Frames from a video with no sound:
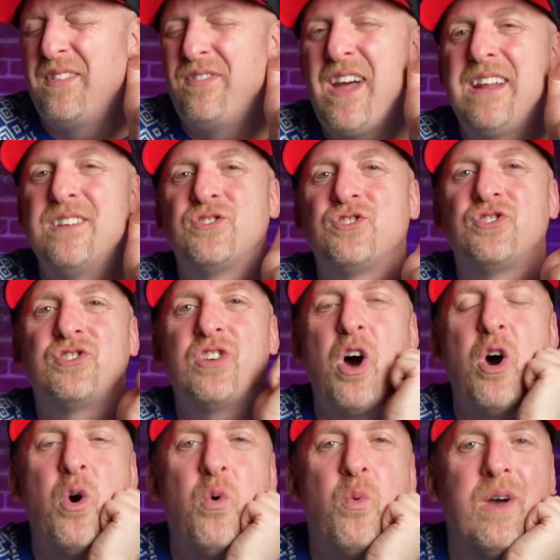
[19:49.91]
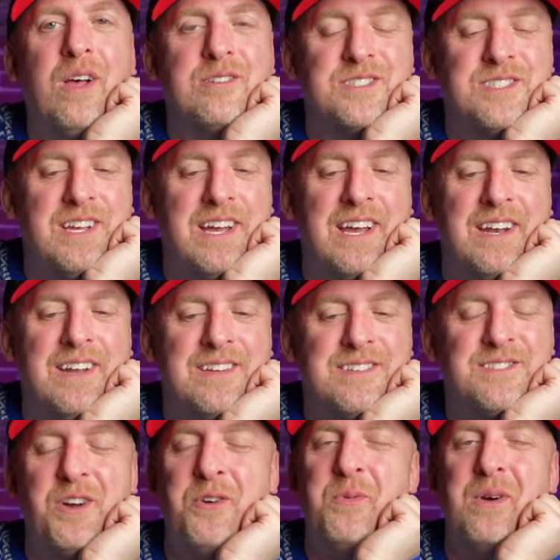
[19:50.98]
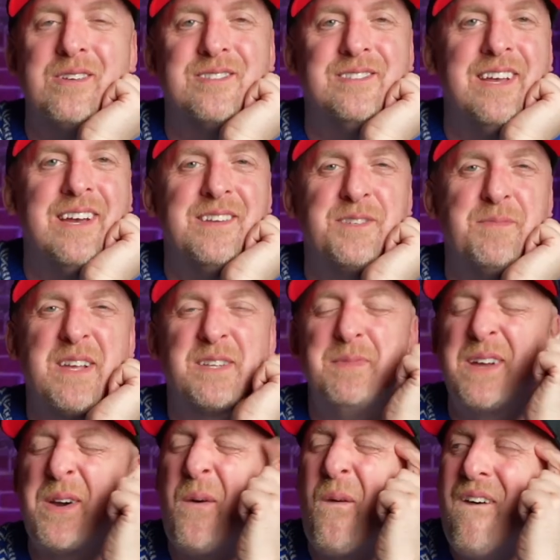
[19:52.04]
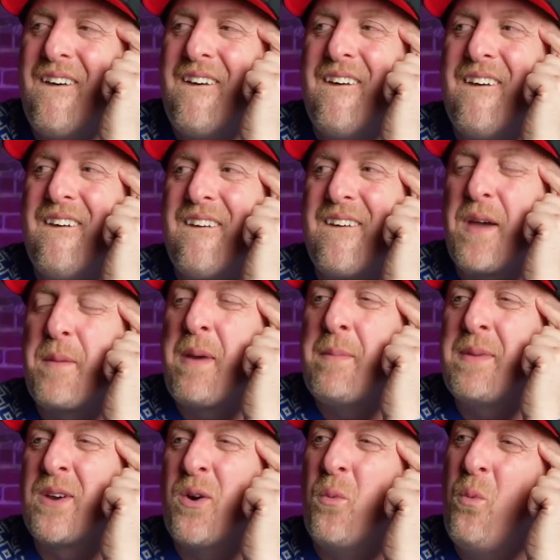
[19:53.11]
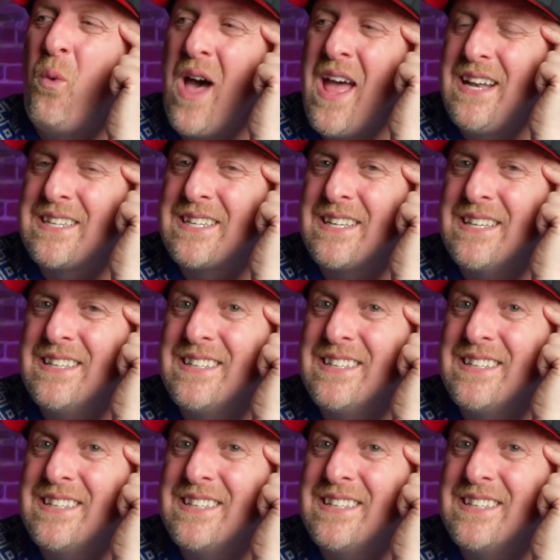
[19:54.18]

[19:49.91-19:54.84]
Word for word: that is so well said. So well said. Just makes me go, it made me go, what?